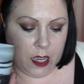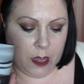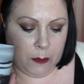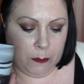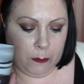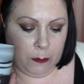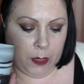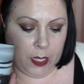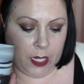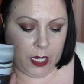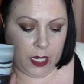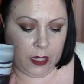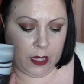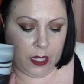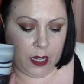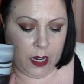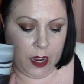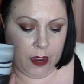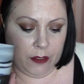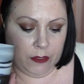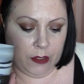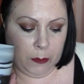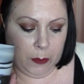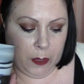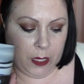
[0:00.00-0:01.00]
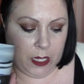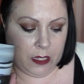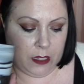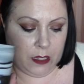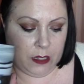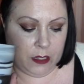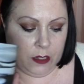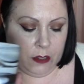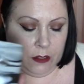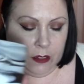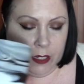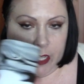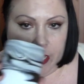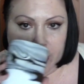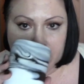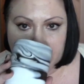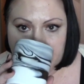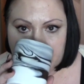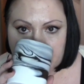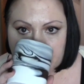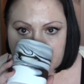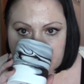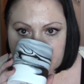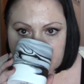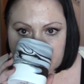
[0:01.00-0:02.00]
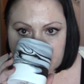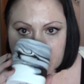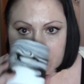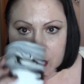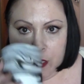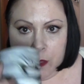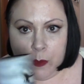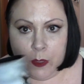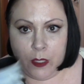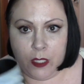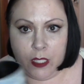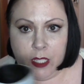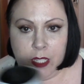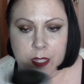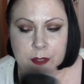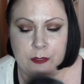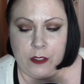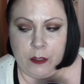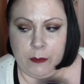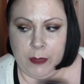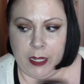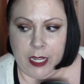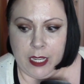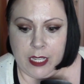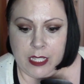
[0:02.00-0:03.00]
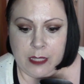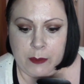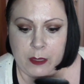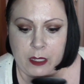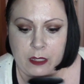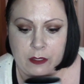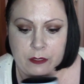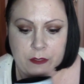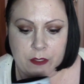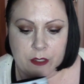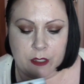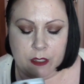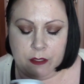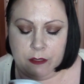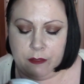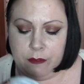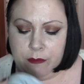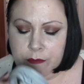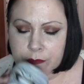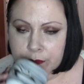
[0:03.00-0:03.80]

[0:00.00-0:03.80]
meaning that every piece is unique. This was a gift from my husband for